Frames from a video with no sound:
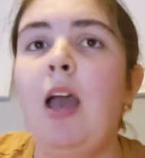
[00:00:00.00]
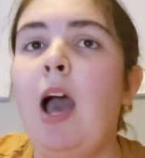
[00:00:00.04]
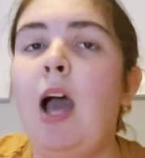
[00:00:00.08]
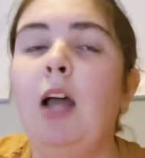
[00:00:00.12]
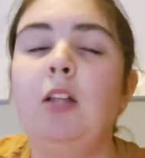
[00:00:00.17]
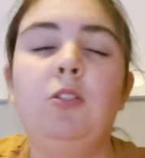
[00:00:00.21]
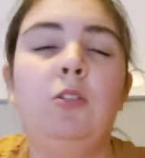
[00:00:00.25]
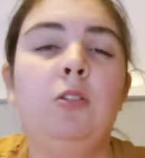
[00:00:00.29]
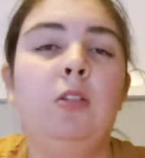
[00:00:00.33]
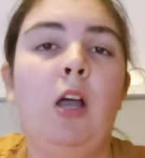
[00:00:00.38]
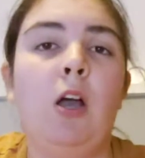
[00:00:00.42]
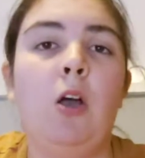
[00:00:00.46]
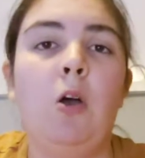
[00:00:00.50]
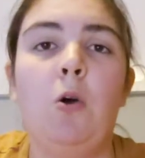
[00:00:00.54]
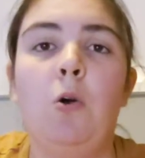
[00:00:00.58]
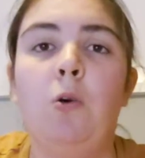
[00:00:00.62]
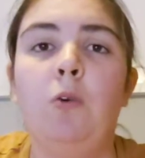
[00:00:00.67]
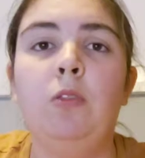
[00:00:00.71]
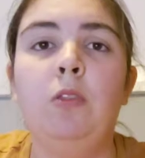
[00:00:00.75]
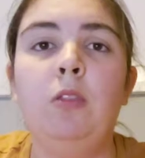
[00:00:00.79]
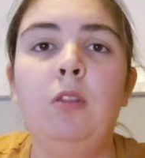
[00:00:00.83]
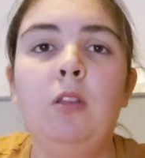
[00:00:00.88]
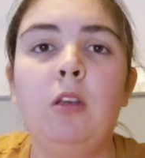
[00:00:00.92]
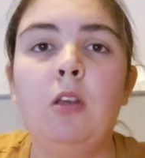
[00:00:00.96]
I do not
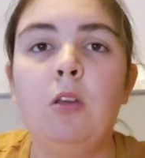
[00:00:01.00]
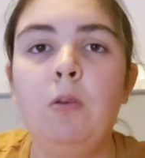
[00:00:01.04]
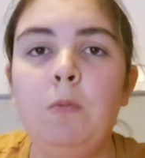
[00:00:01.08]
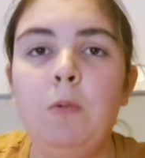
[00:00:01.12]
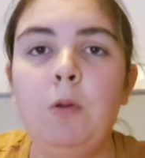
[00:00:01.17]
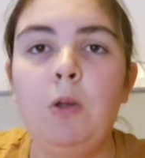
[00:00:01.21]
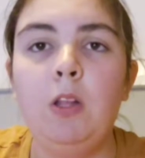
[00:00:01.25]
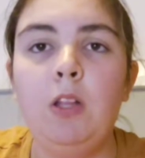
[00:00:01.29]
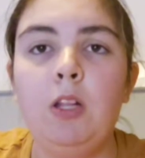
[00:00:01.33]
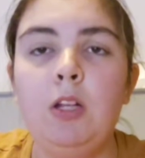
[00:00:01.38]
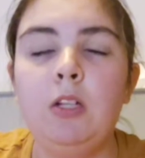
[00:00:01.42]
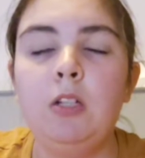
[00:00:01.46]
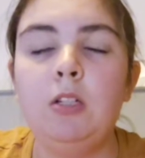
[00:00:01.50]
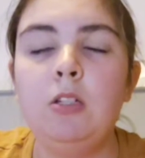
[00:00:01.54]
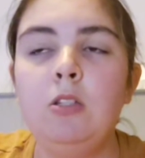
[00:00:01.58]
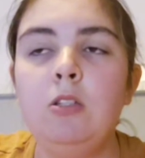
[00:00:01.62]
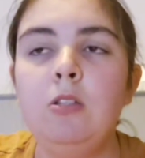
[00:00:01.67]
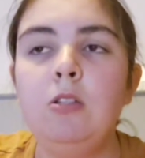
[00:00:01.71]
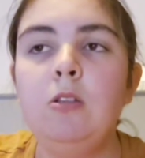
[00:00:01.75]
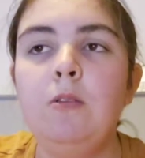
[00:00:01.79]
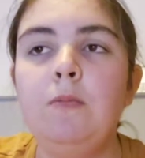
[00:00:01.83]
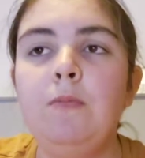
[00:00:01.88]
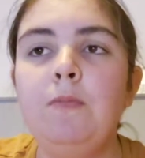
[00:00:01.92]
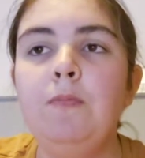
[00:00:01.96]
own the
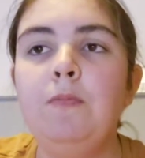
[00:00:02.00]
computers,